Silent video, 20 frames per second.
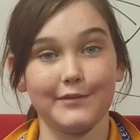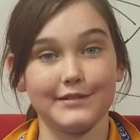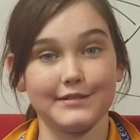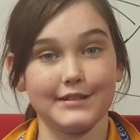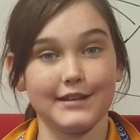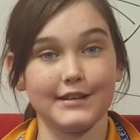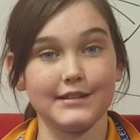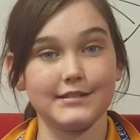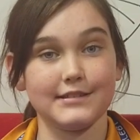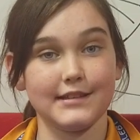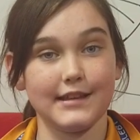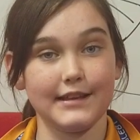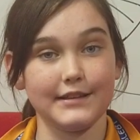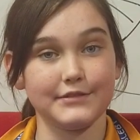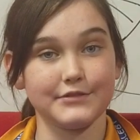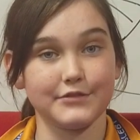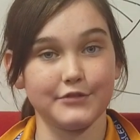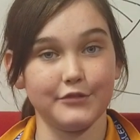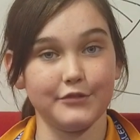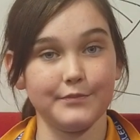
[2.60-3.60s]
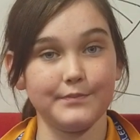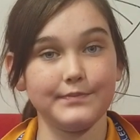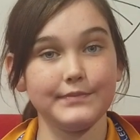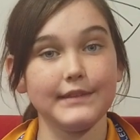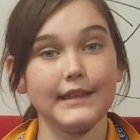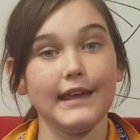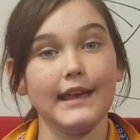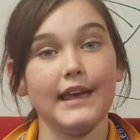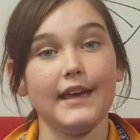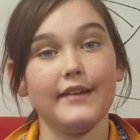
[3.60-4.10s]
Resource Site School.
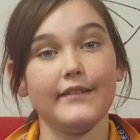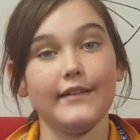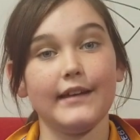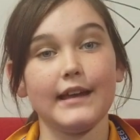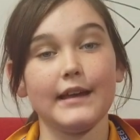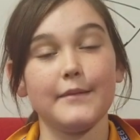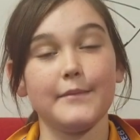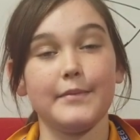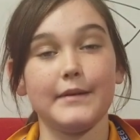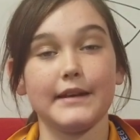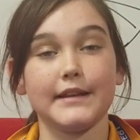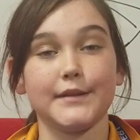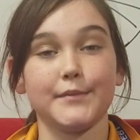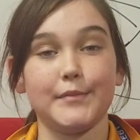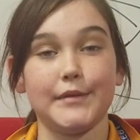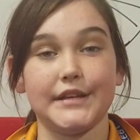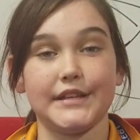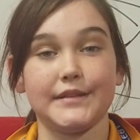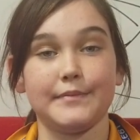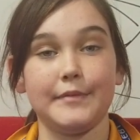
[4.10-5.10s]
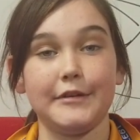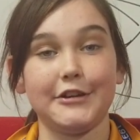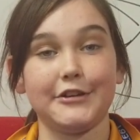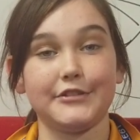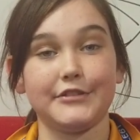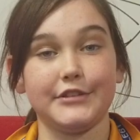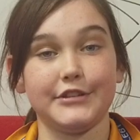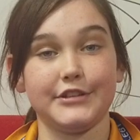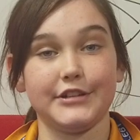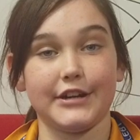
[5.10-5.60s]
If I get picked to be a
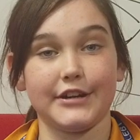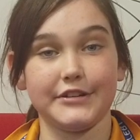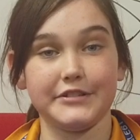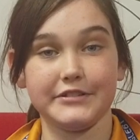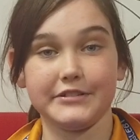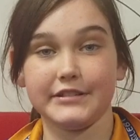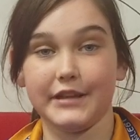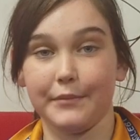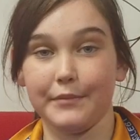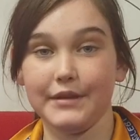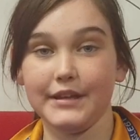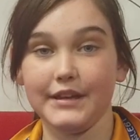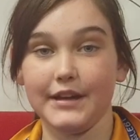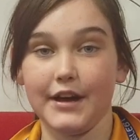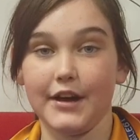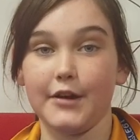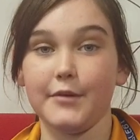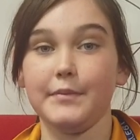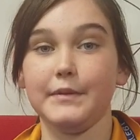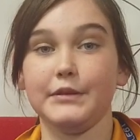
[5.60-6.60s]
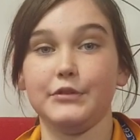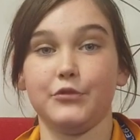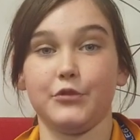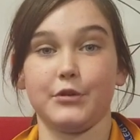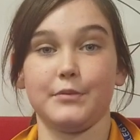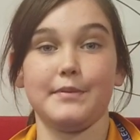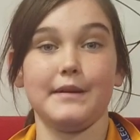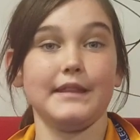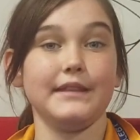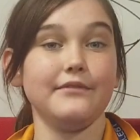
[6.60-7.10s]
speaker at the Childhood Summit, I'll be
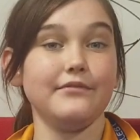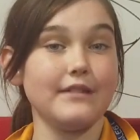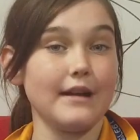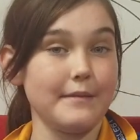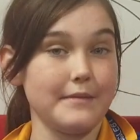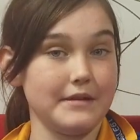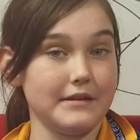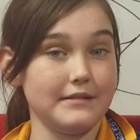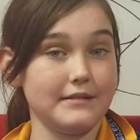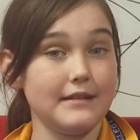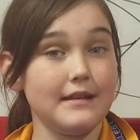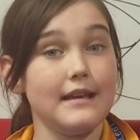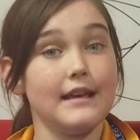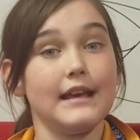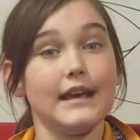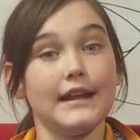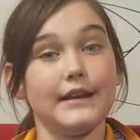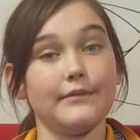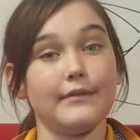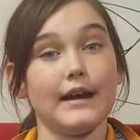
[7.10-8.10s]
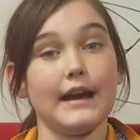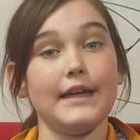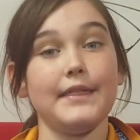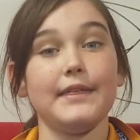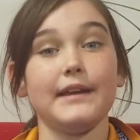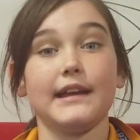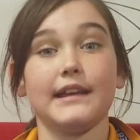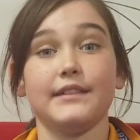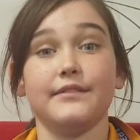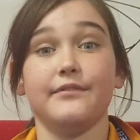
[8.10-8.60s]
talking about the environment and why
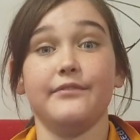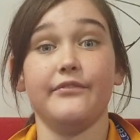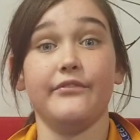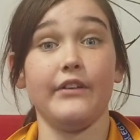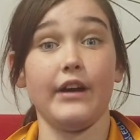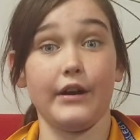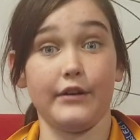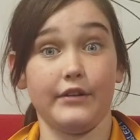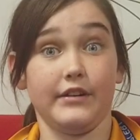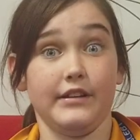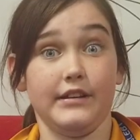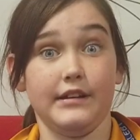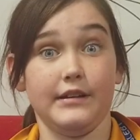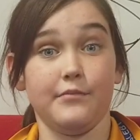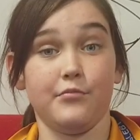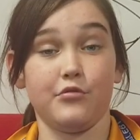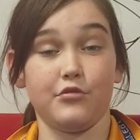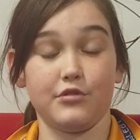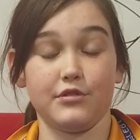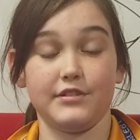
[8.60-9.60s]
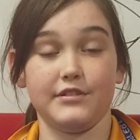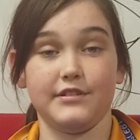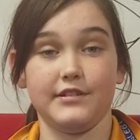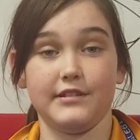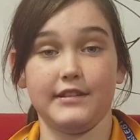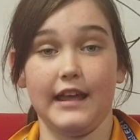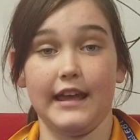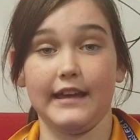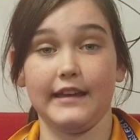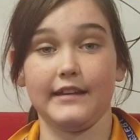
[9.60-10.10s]
I think it's very important
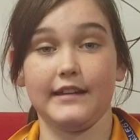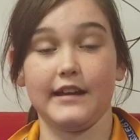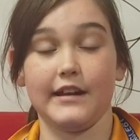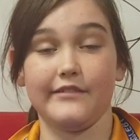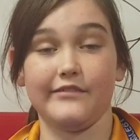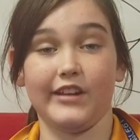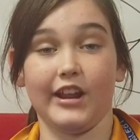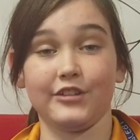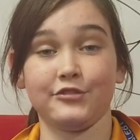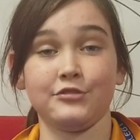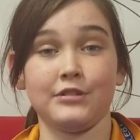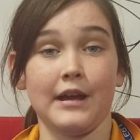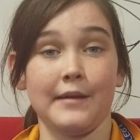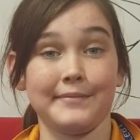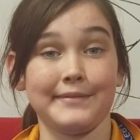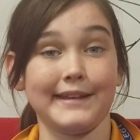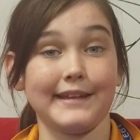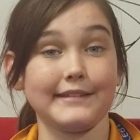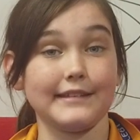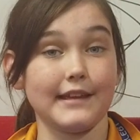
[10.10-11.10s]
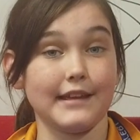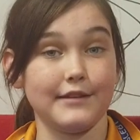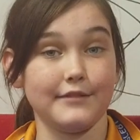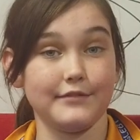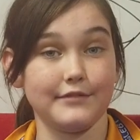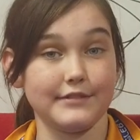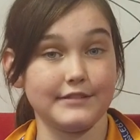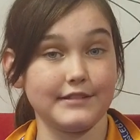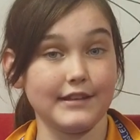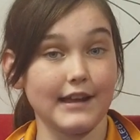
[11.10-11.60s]
to take care of natural habitats
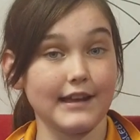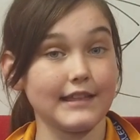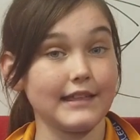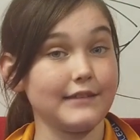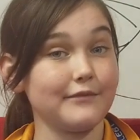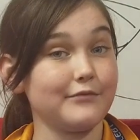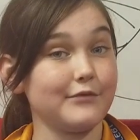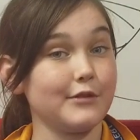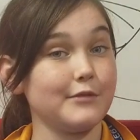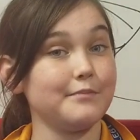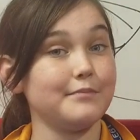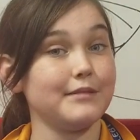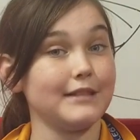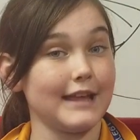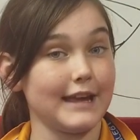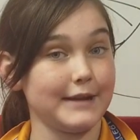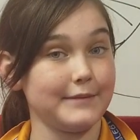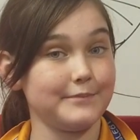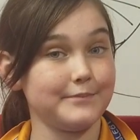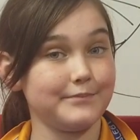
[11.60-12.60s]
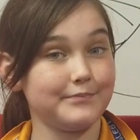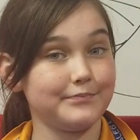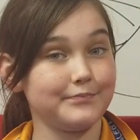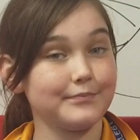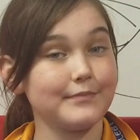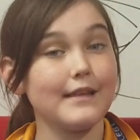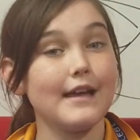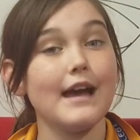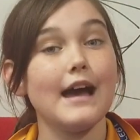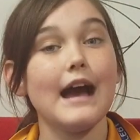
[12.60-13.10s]
and recycling for play.
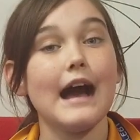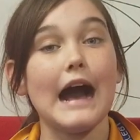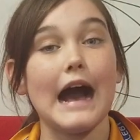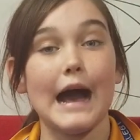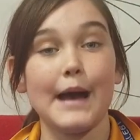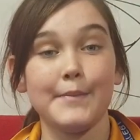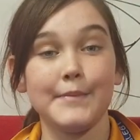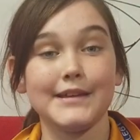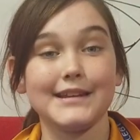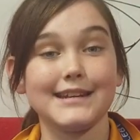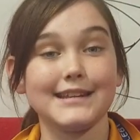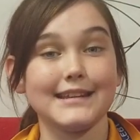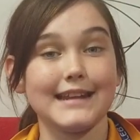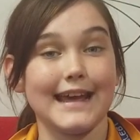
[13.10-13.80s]
I'm here